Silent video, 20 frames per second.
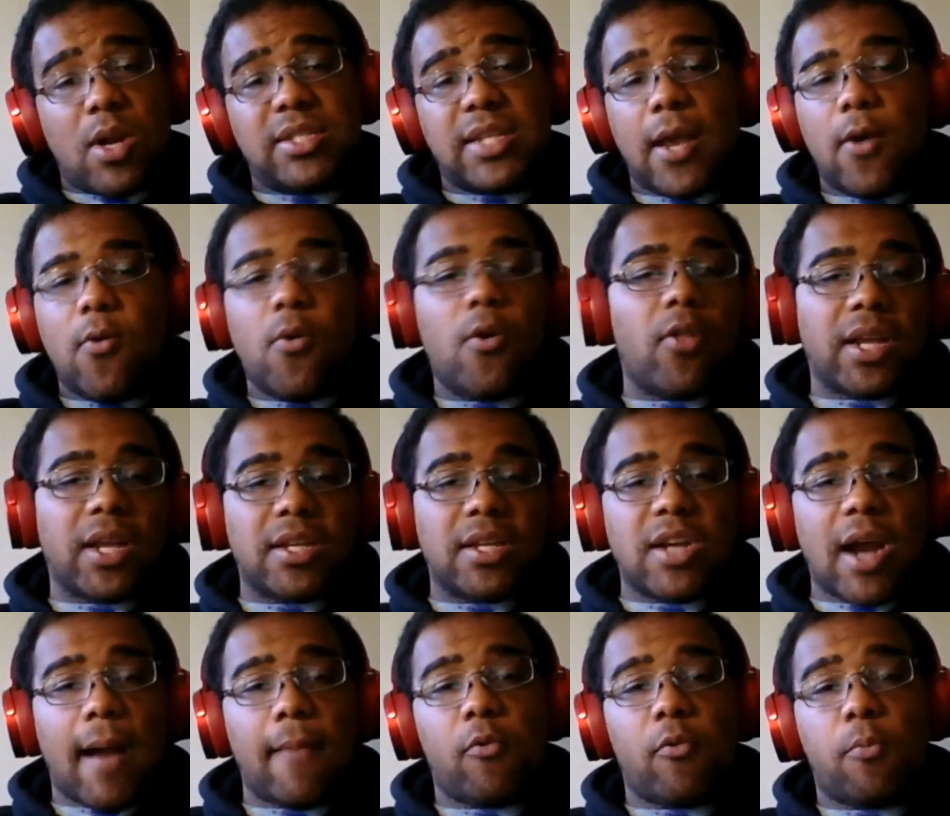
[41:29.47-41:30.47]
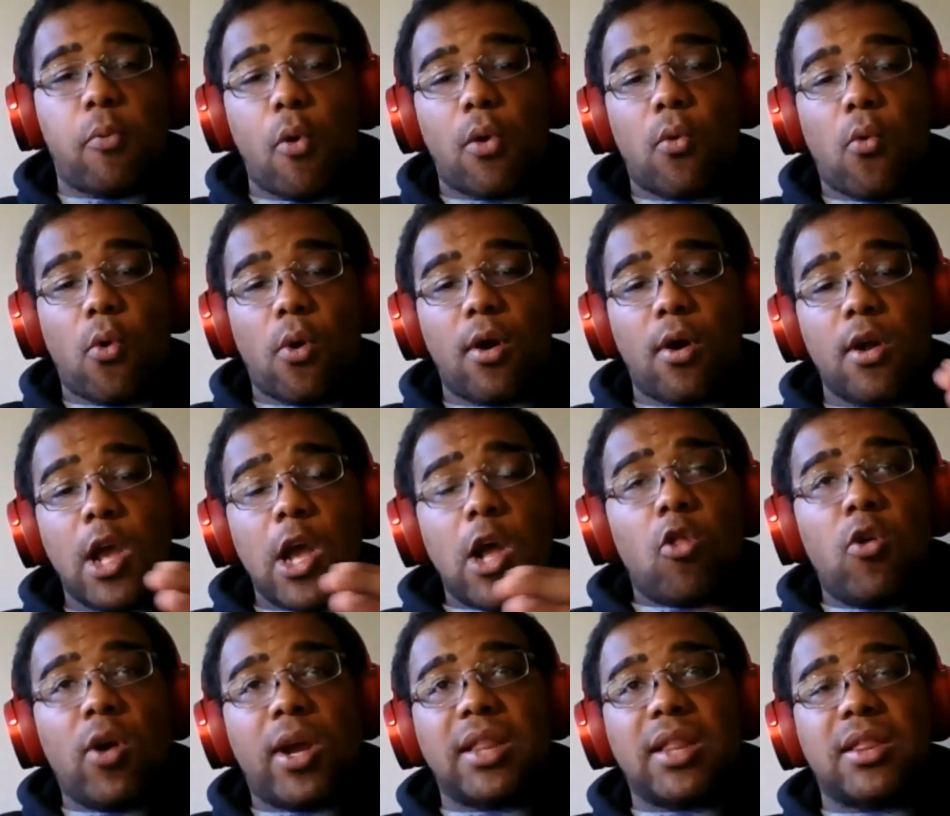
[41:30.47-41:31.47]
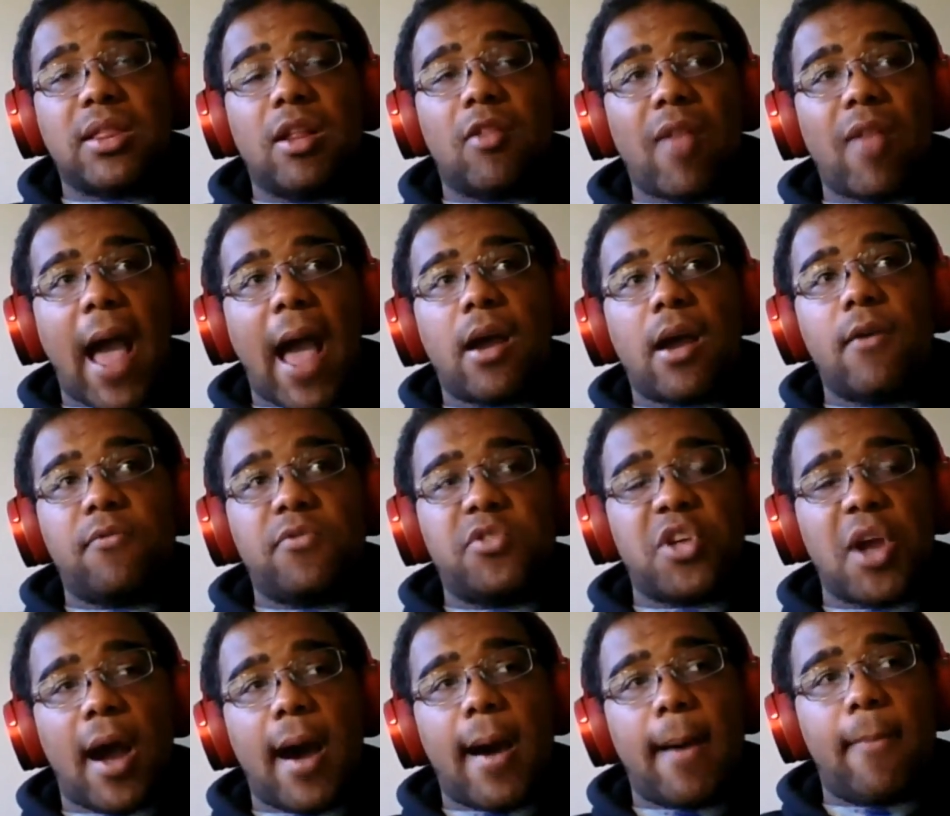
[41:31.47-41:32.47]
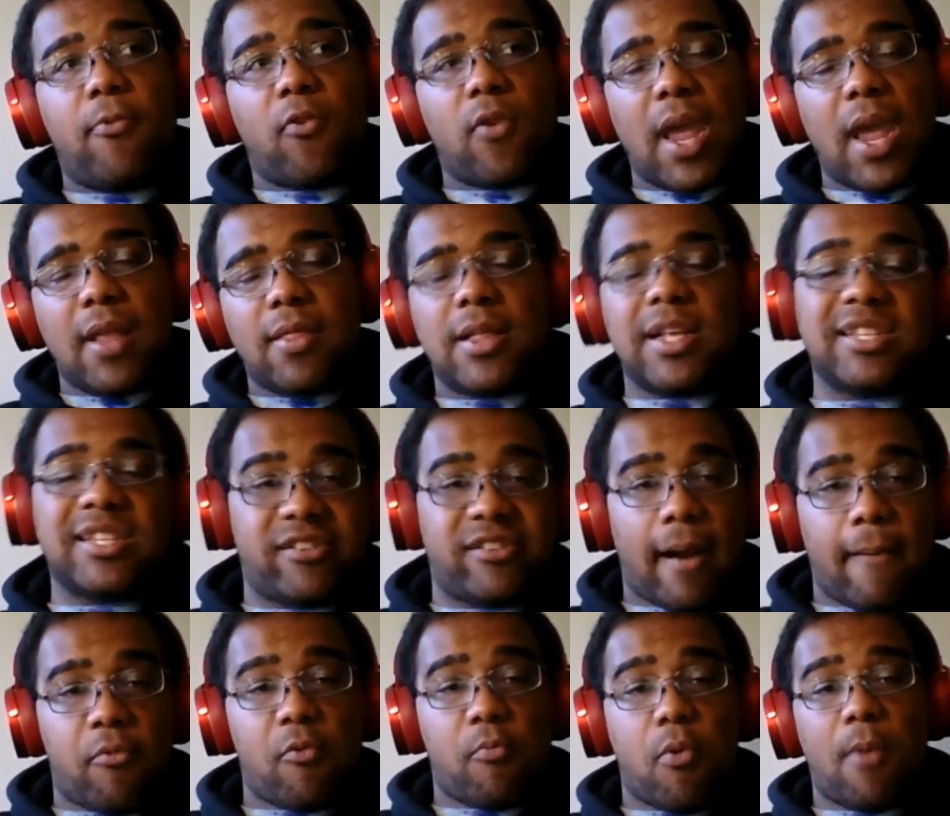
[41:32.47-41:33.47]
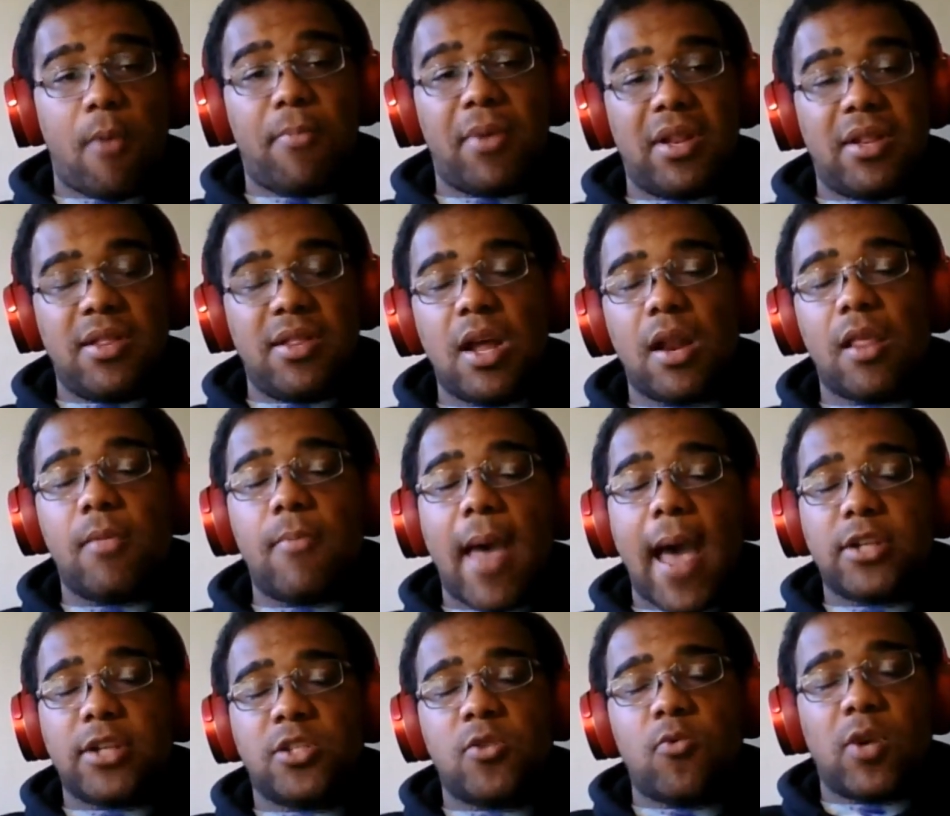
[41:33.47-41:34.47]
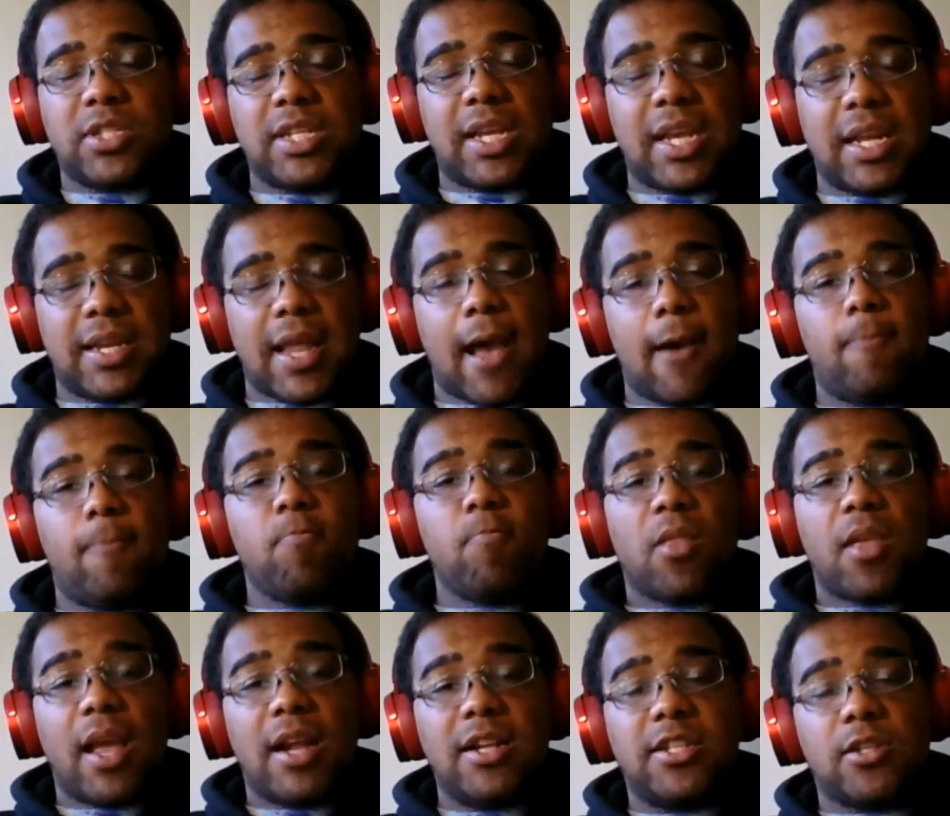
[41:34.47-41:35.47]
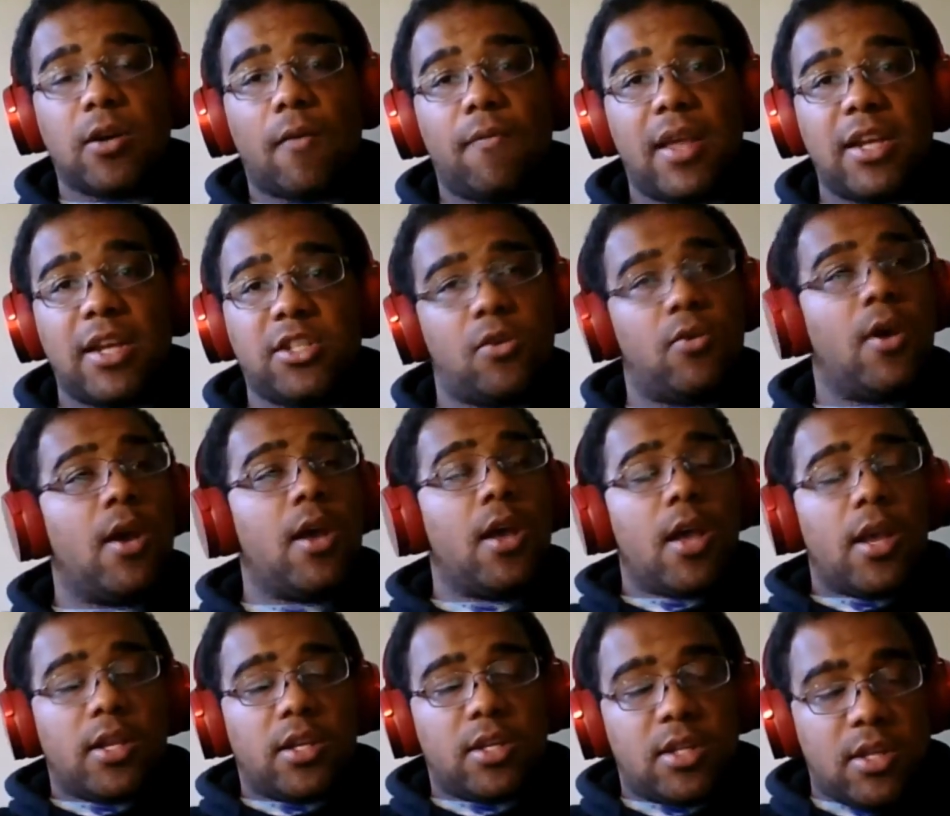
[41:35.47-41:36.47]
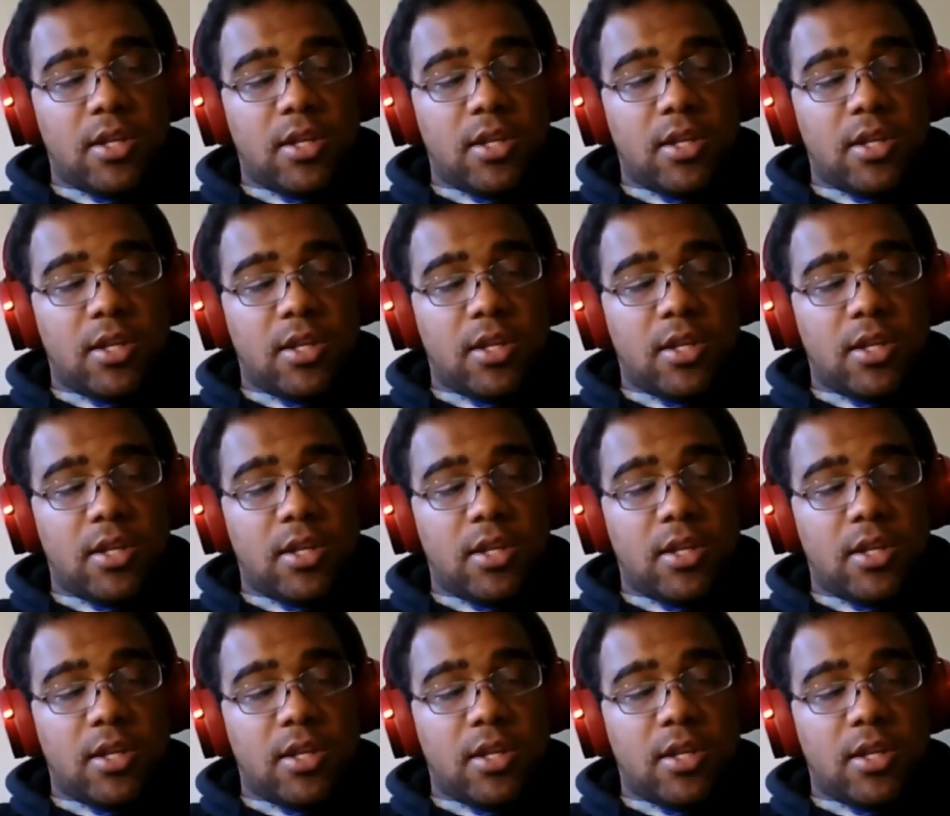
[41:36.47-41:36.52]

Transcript: They just want to say, well, look at the jobs report or look at the lack of jobs in this jobs report, but none of them actually wants to get down and solve the issue.